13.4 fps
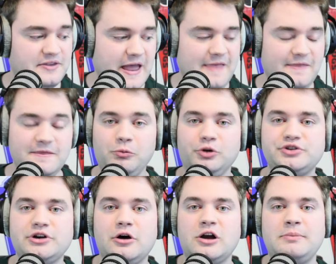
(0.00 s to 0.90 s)
and then we'll
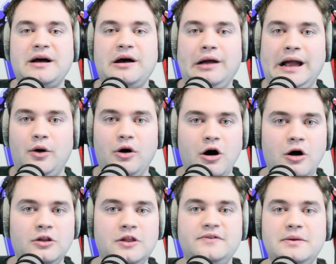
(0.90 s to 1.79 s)
talk about how
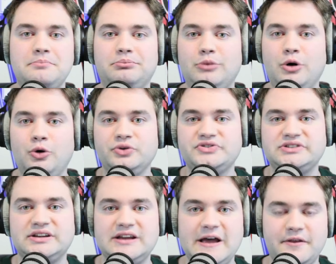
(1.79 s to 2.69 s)
all of it molds
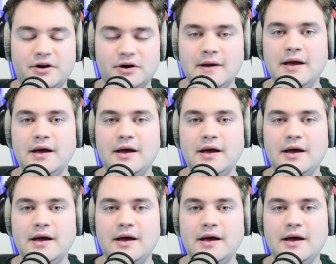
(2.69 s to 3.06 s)
together